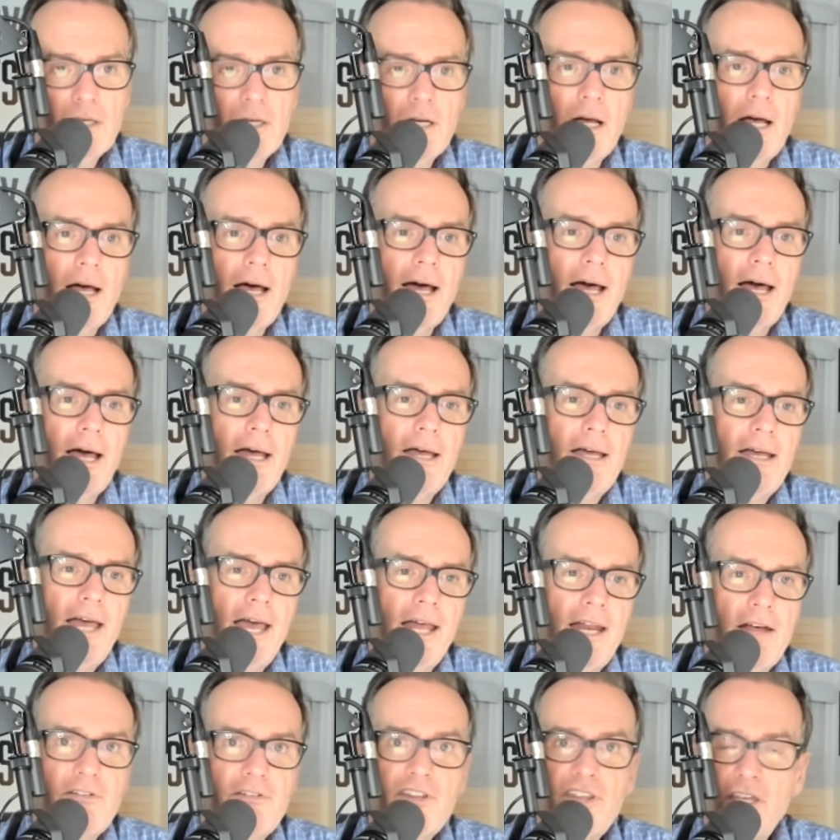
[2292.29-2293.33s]
And
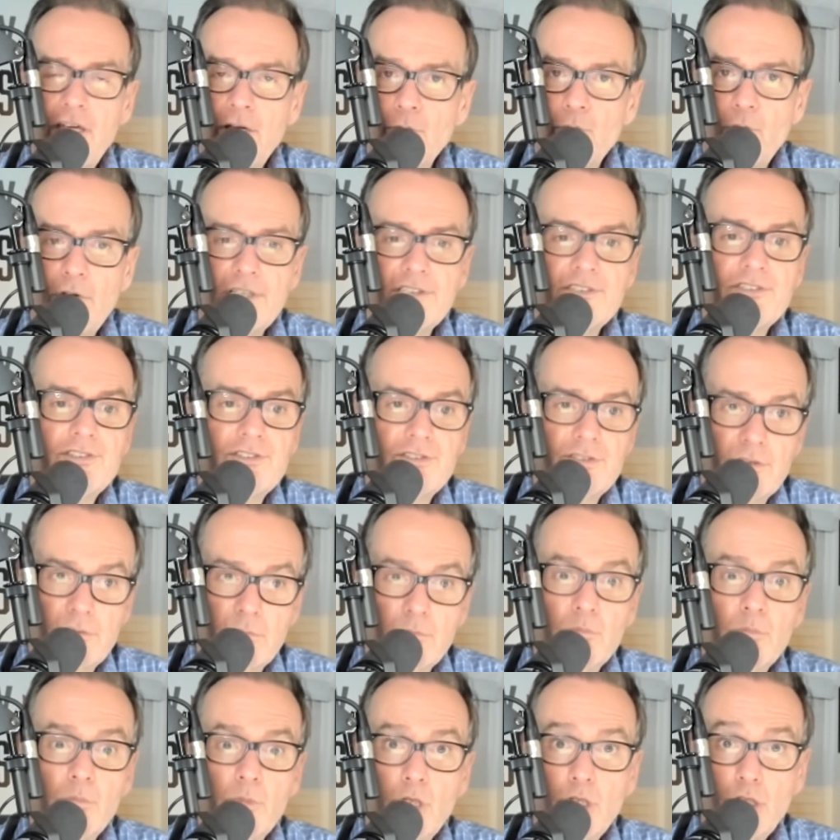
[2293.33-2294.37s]
everything was
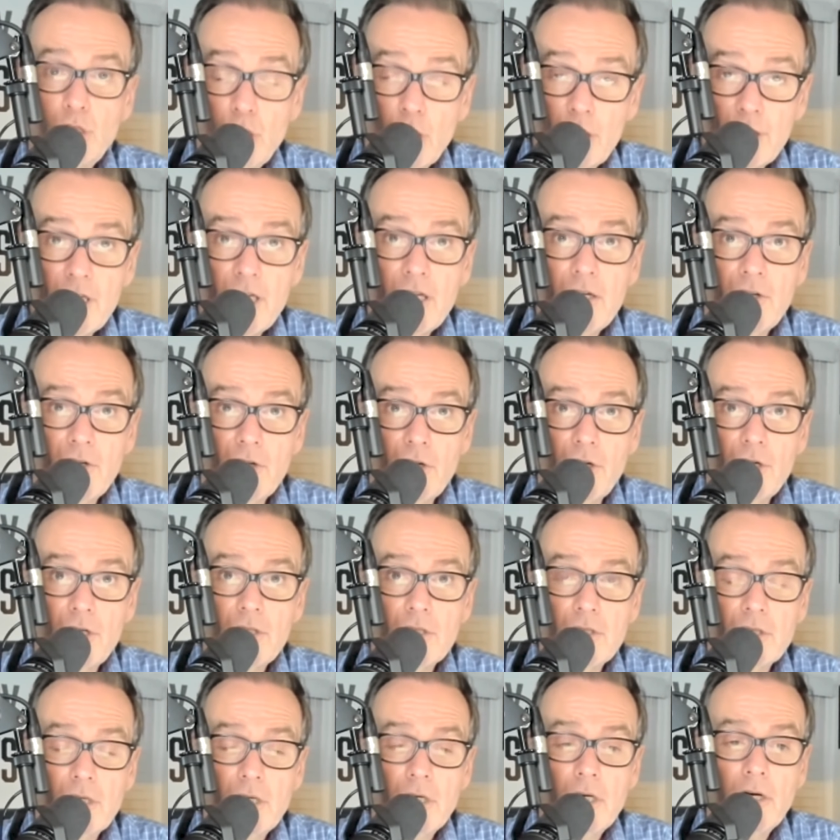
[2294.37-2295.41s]
looking good
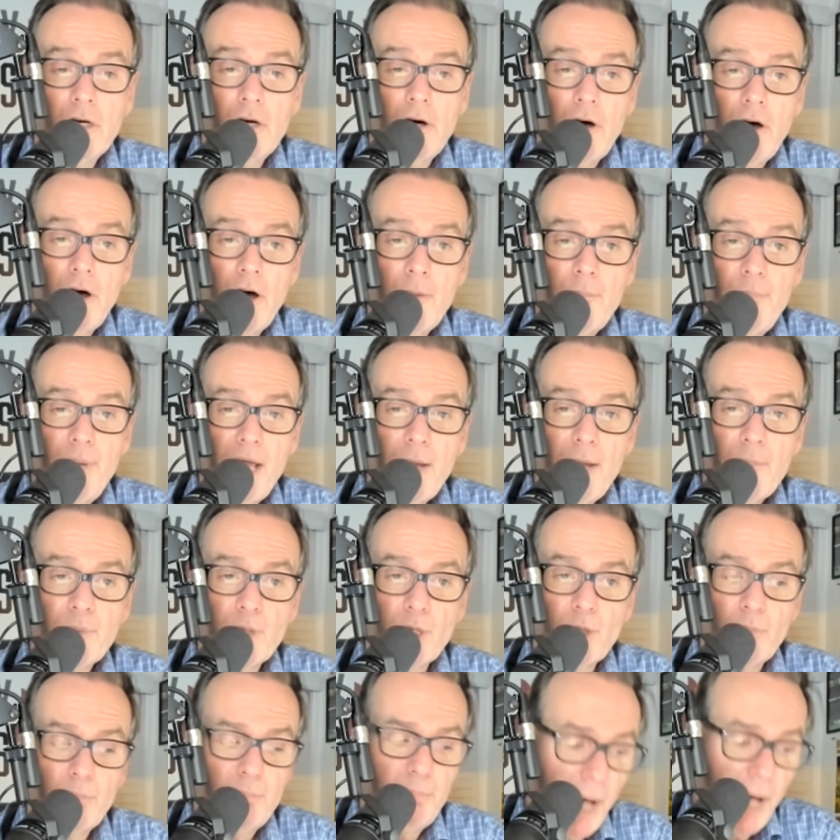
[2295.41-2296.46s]
on
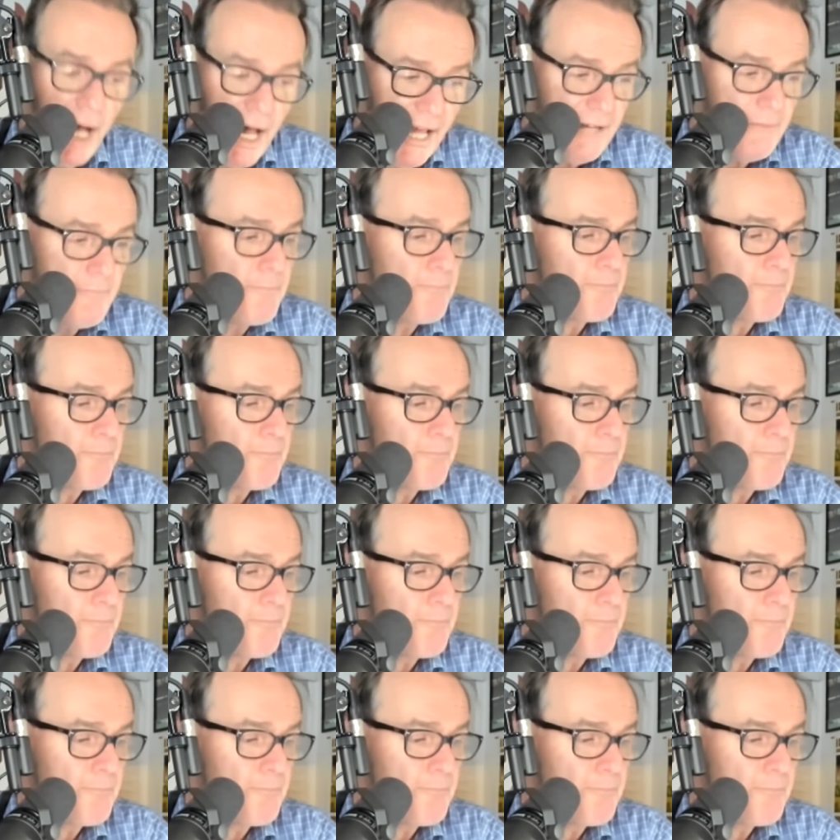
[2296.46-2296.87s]
paper. But